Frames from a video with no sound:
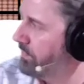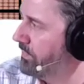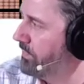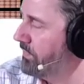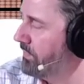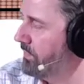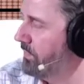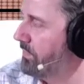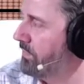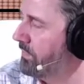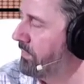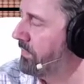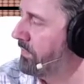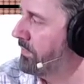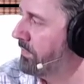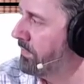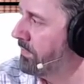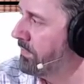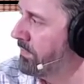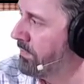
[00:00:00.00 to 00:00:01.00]

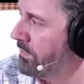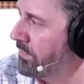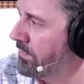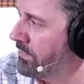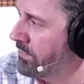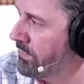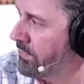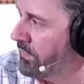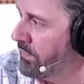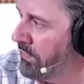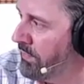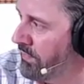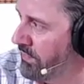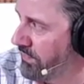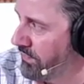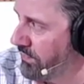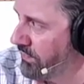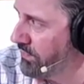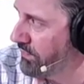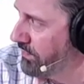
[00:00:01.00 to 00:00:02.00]

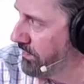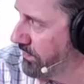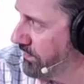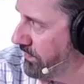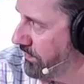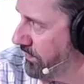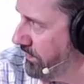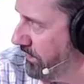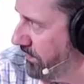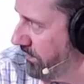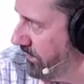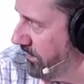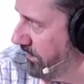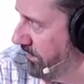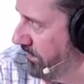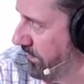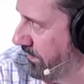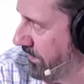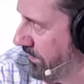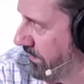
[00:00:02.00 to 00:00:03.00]

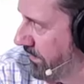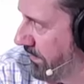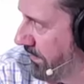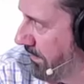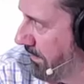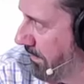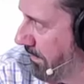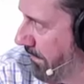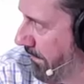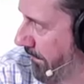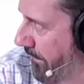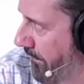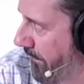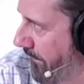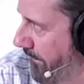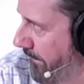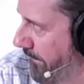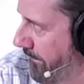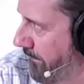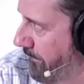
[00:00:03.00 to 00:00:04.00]

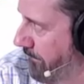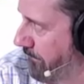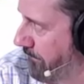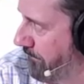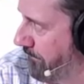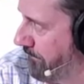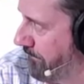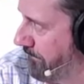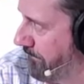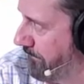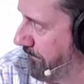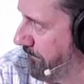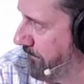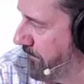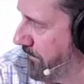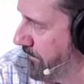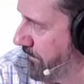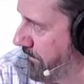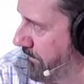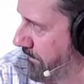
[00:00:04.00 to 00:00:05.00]

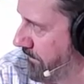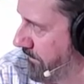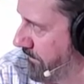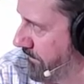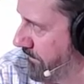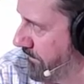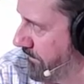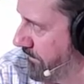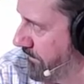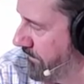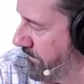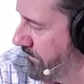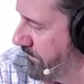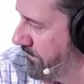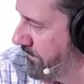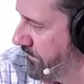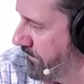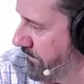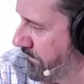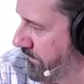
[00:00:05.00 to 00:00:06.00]

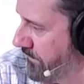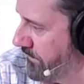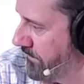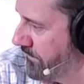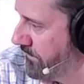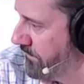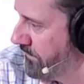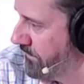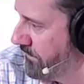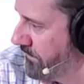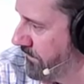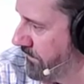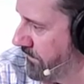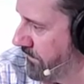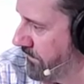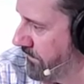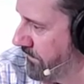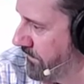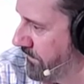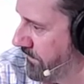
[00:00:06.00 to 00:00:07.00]

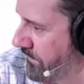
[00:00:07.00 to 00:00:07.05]
No words are spoken by the person on screen.